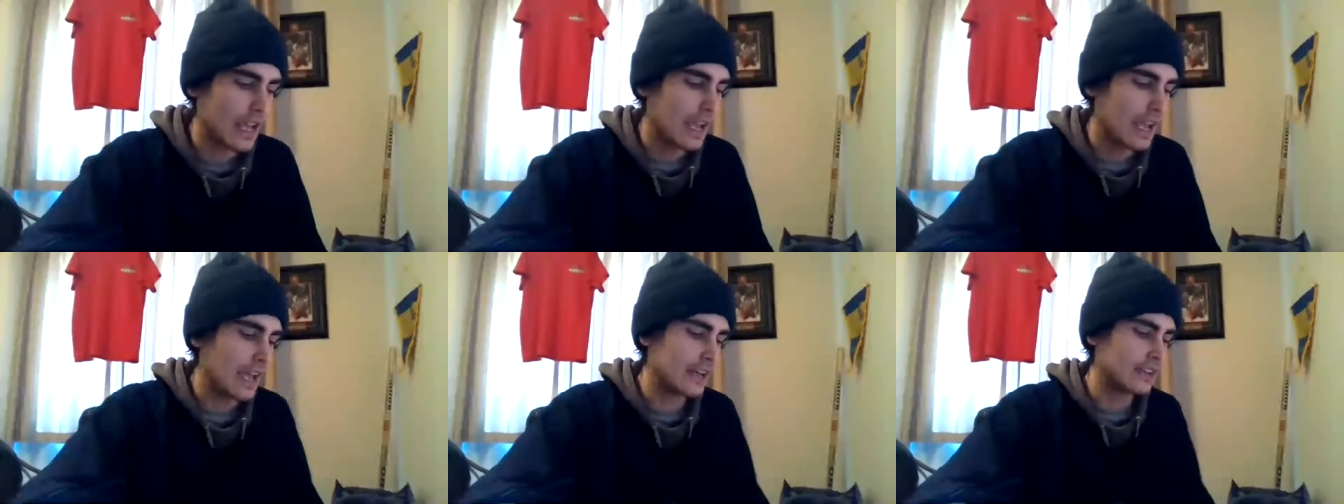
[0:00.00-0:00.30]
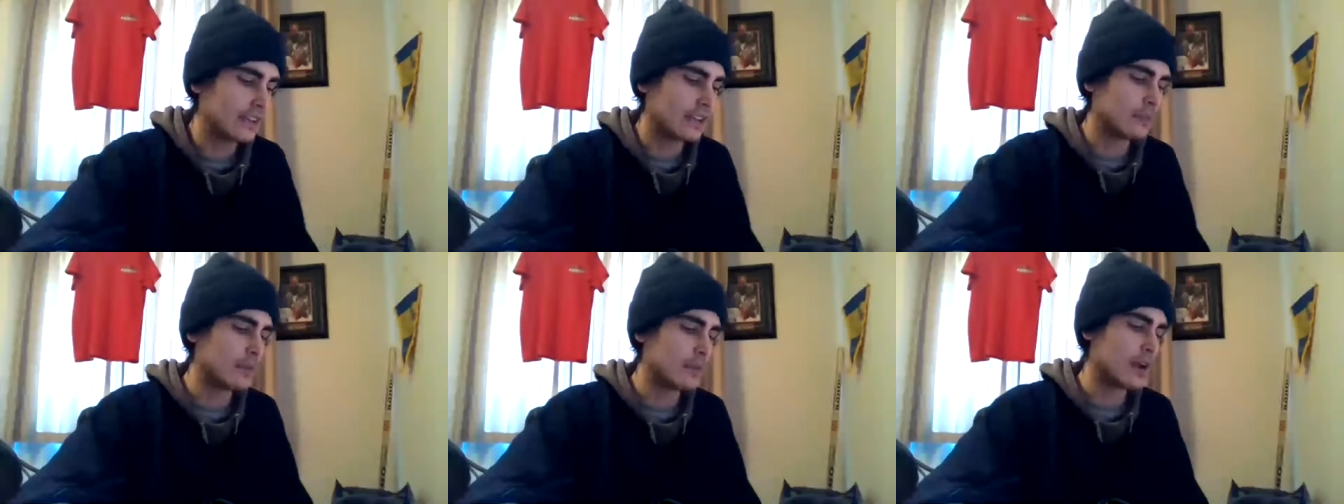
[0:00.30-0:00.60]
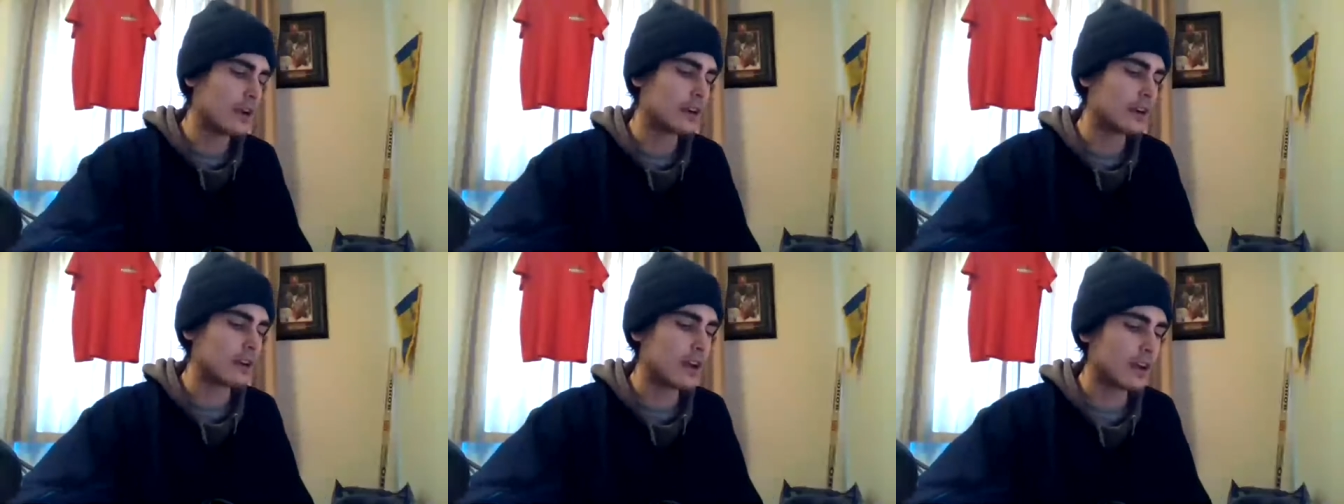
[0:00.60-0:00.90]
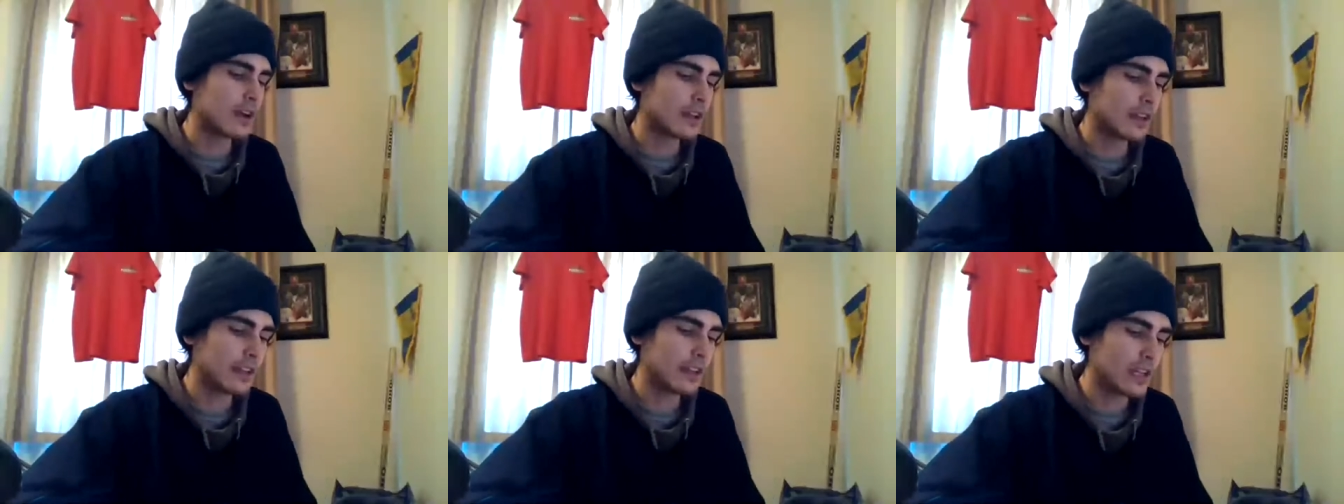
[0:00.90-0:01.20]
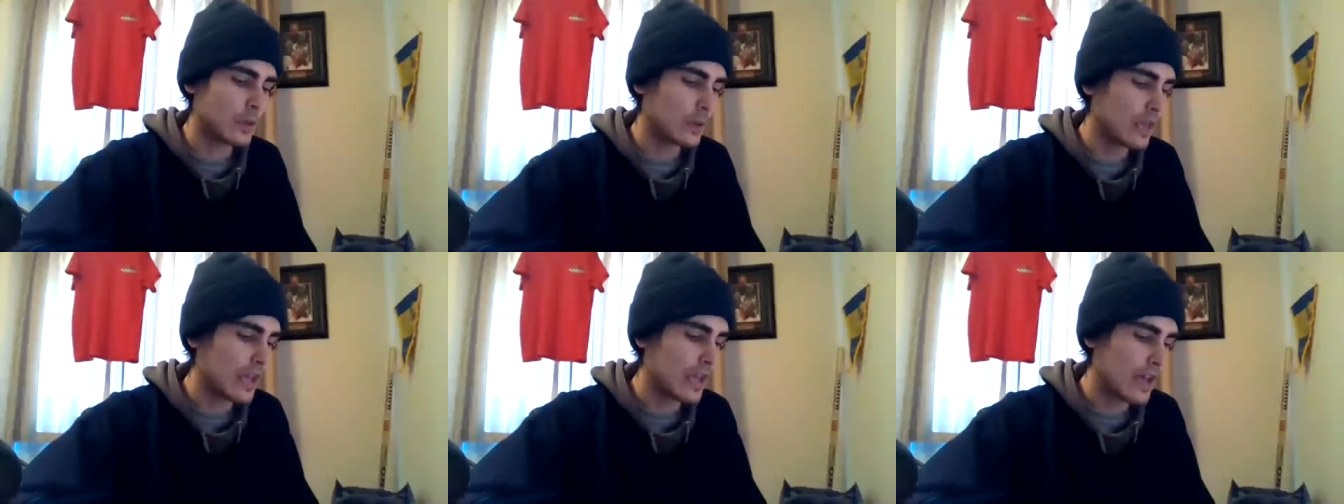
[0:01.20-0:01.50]
And in the American Hockey
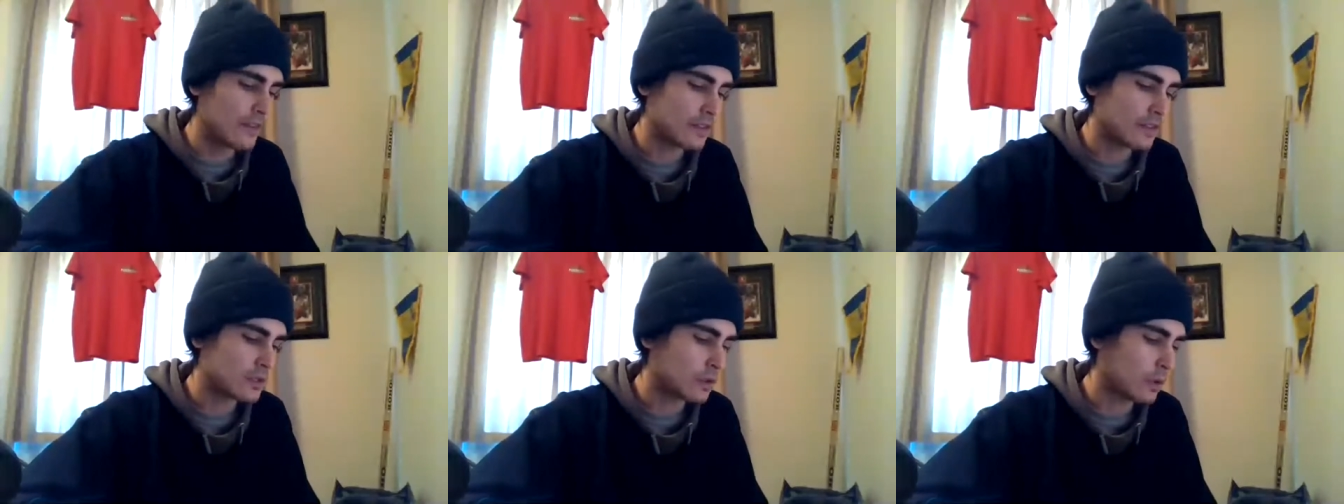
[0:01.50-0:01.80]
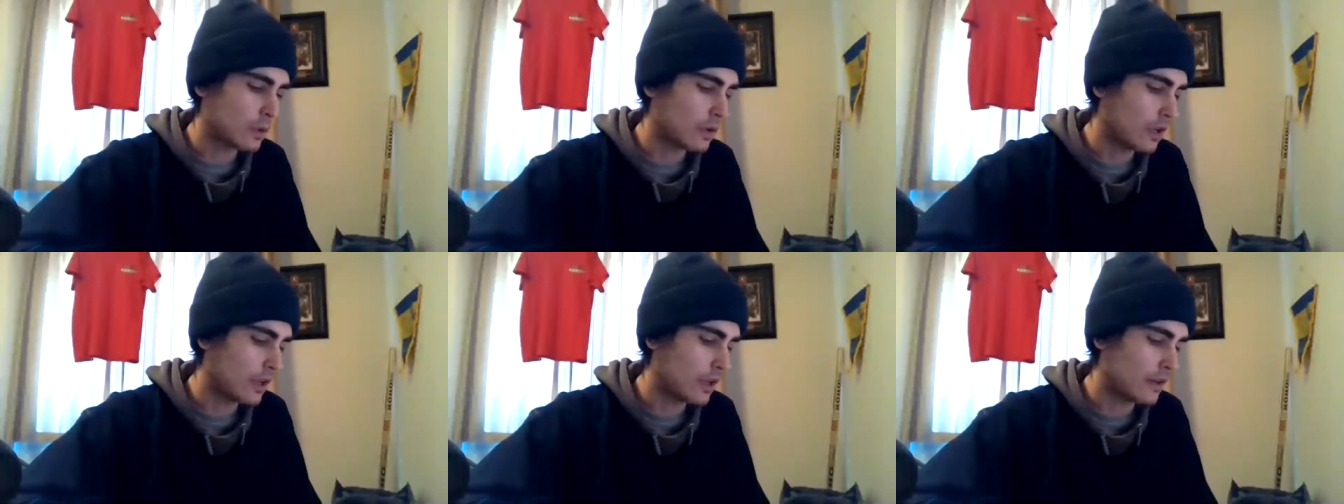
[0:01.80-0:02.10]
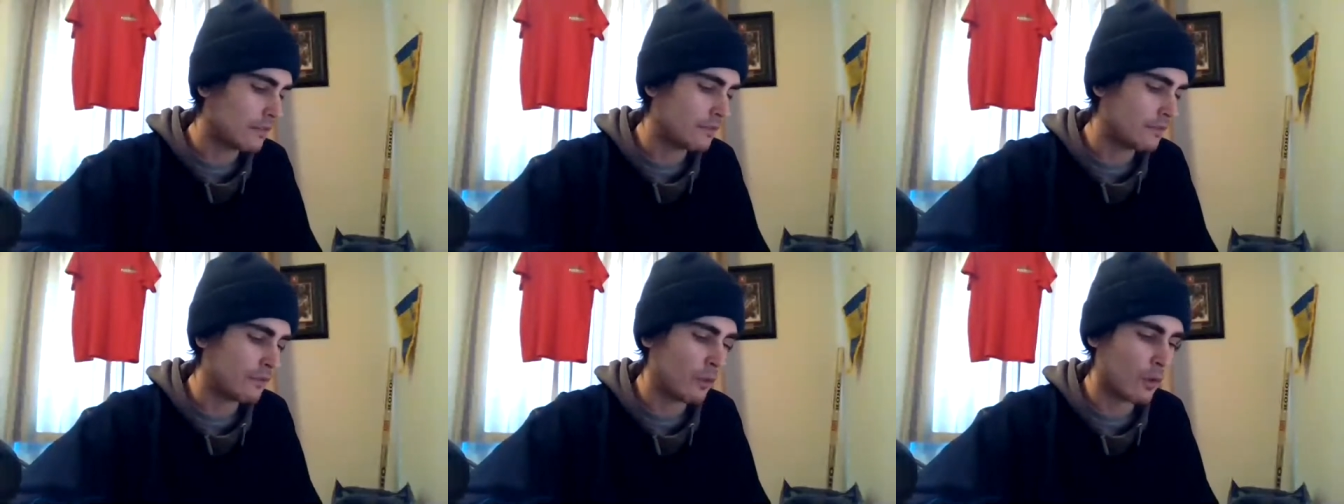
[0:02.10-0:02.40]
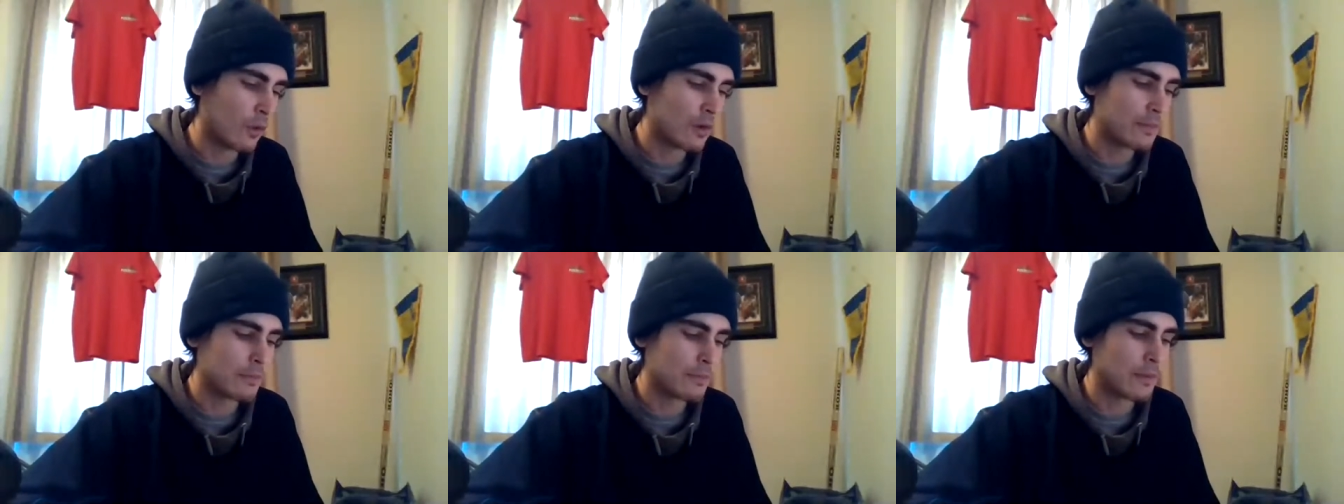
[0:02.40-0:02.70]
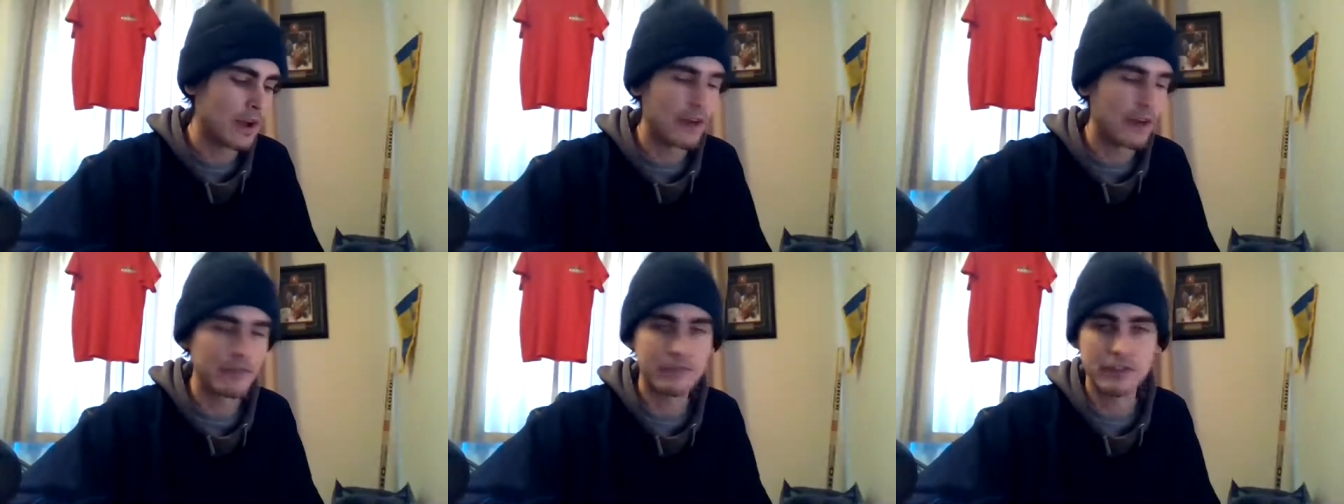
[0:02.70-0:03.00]
League, we have a total of 4
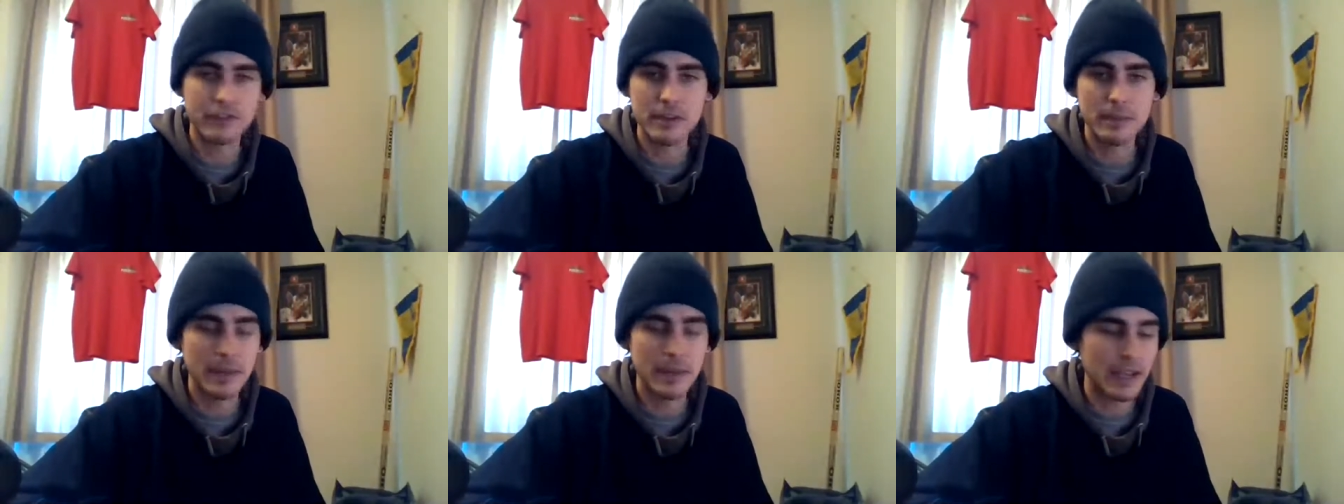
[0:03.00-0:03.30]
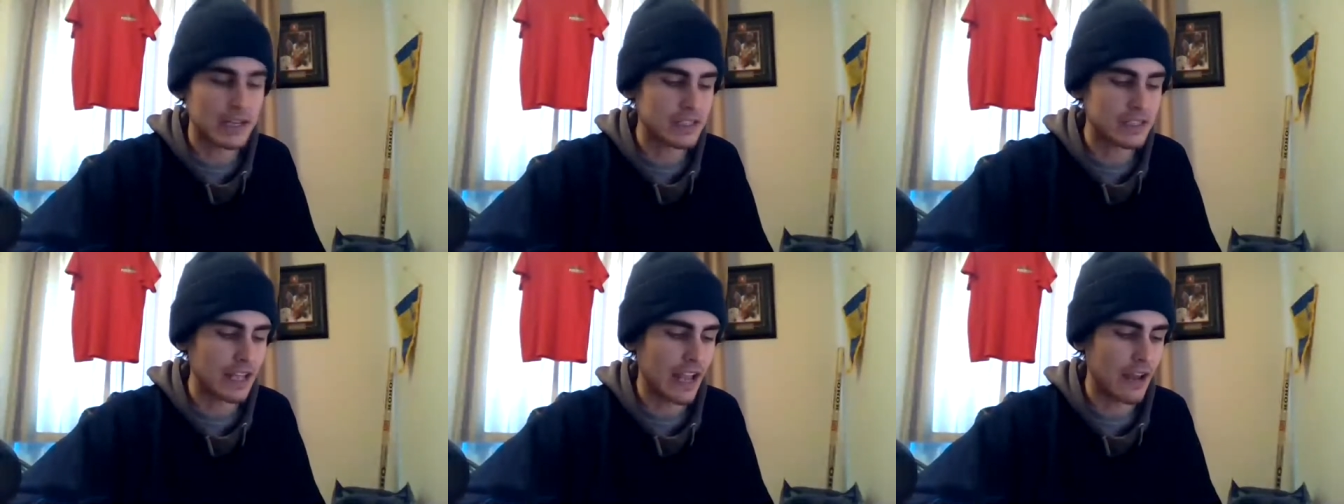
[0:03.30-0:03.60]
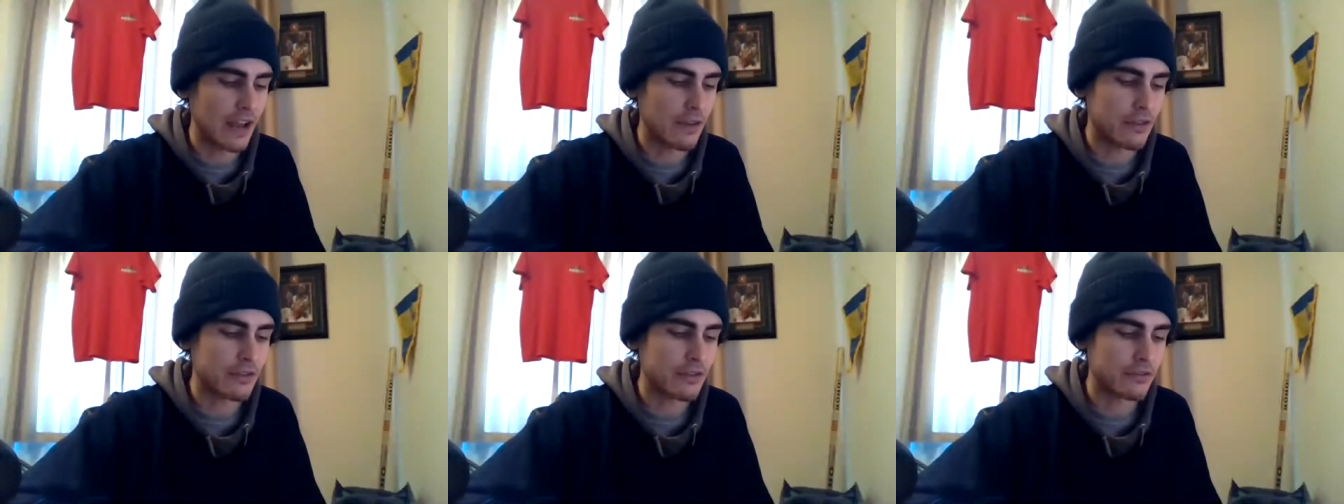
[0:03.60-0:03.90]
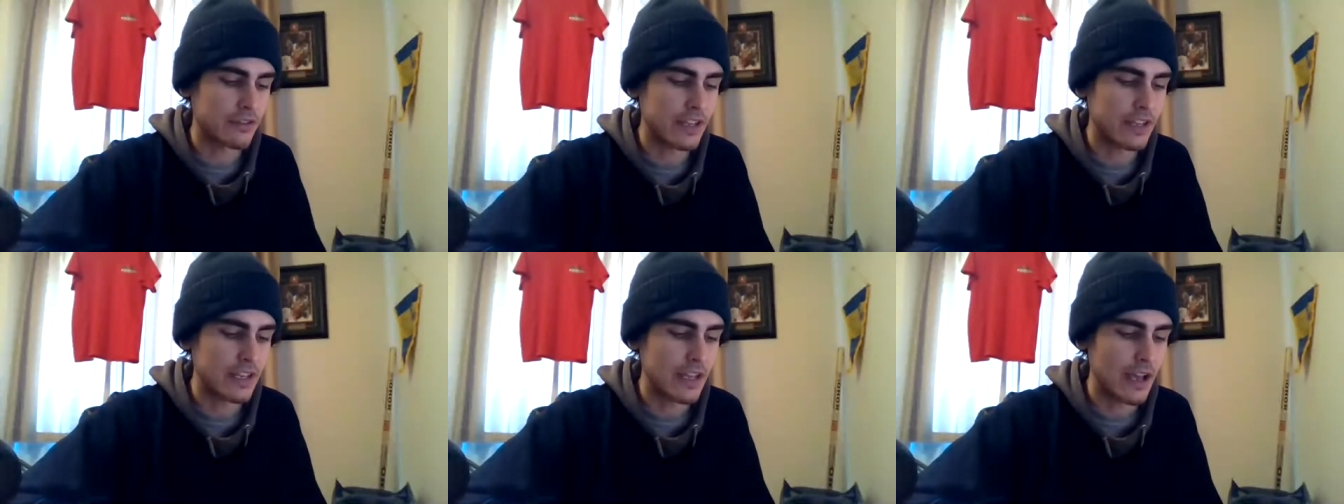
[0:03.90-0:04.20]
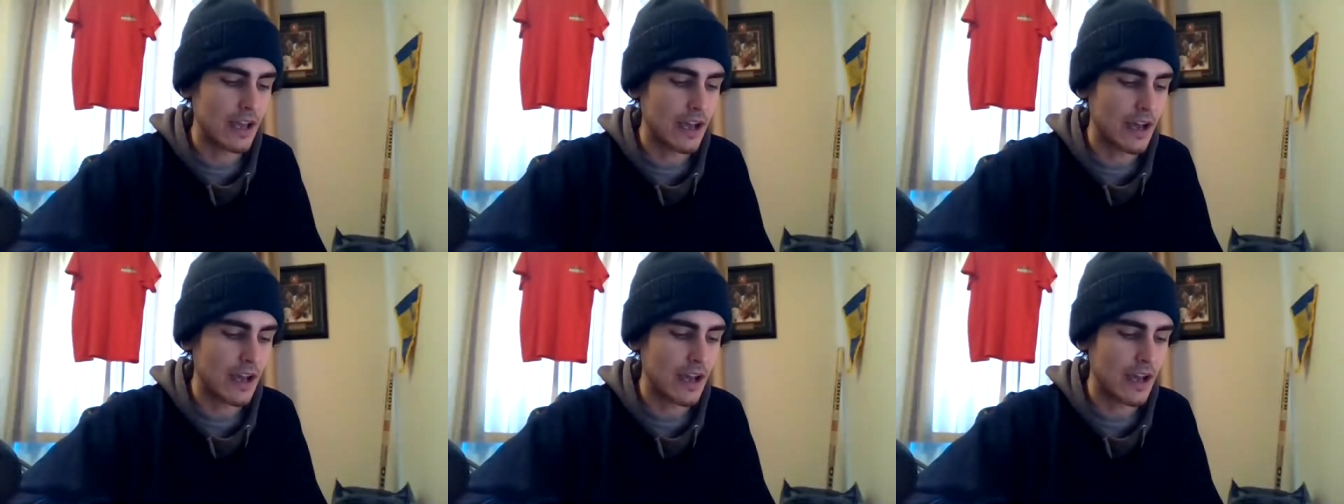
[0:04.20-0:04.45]
free picks and 3